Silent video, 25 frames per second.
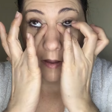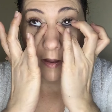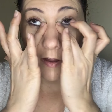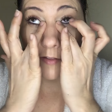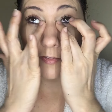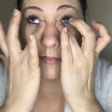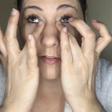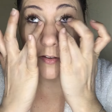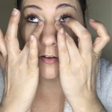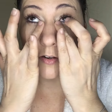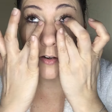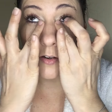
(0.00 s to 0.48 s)

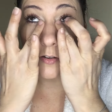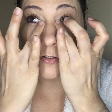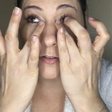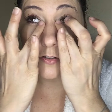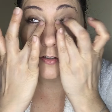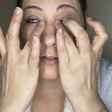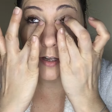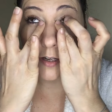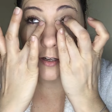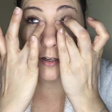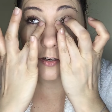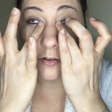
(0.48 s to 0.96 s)
And then you can
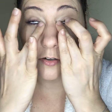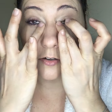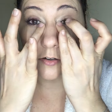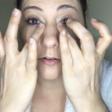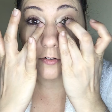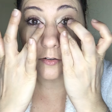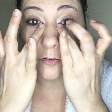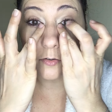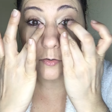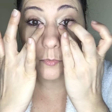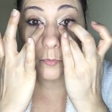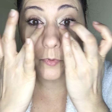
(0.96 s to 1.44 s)
just take your
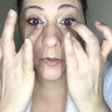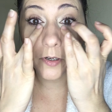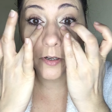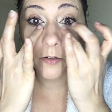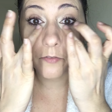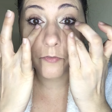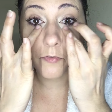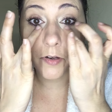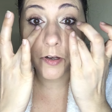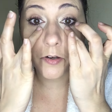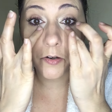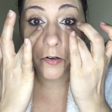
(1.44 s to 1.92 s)
little ring
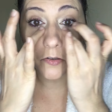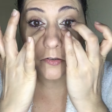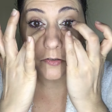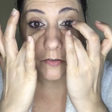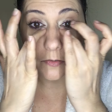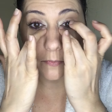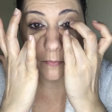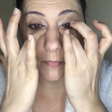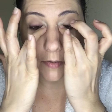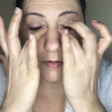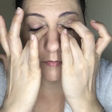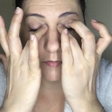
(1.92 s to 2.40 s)
fingers
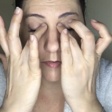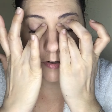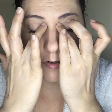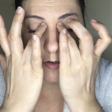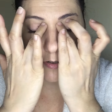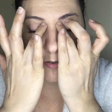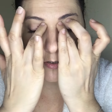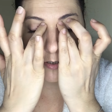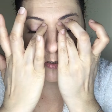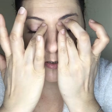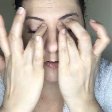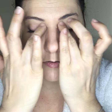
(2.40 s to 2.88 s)
and be
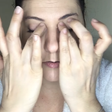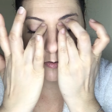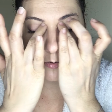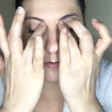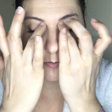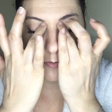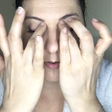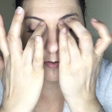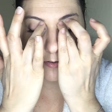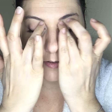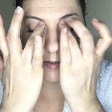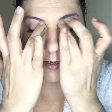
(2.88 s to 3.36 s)
very gentle
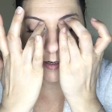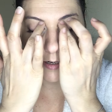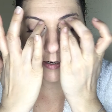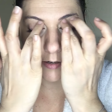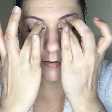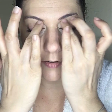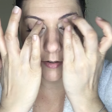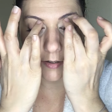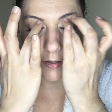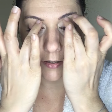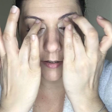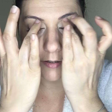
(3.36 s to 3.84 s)
around that
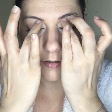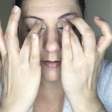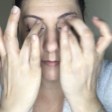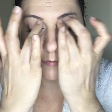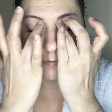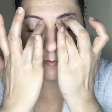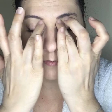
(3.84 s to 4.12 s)
area.